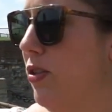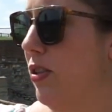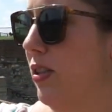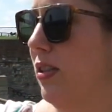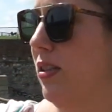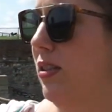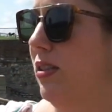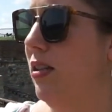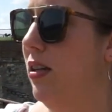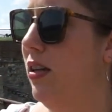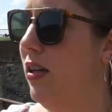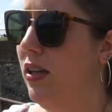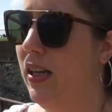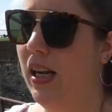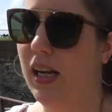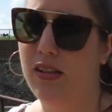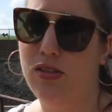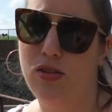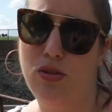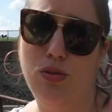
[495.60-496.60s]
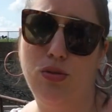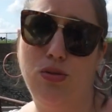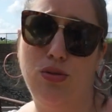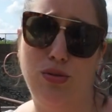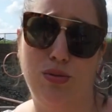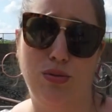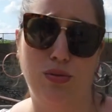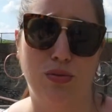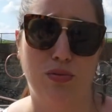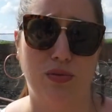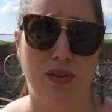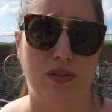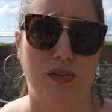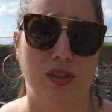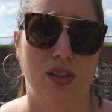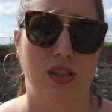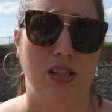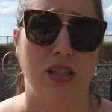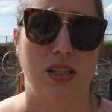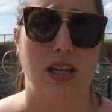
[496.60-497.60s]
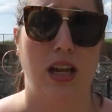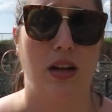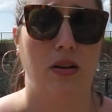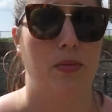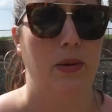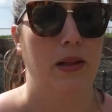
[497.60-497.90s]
it's next to 2 rivers, the Danube